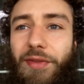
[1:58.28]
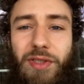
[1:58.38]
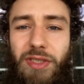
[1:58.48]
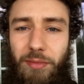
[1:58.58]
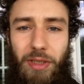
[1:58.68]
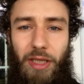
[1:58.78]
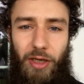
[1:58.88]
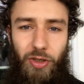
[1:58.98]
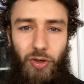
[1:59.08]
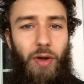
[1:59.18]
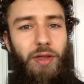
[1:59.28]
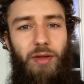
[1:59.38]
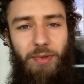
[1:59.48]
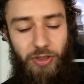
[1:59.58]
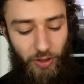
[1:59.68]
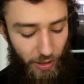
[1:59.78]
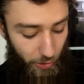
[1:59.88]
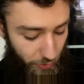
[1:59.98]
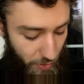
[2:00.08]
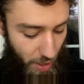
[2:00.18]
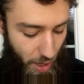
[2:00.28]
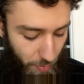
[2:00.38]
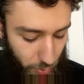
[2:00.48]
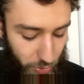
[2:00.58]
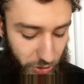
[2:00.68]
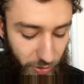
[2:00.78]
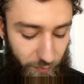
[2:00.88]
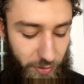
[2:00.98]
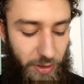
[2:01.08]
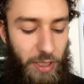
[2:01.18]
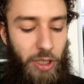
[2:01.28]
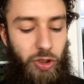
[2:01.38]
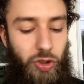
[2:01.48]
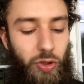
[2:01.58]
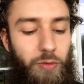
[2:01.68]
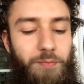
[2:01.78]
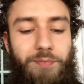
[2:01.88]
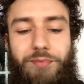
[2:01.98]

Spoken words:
and this is something that I'm going to go on in the mental health portion of it. So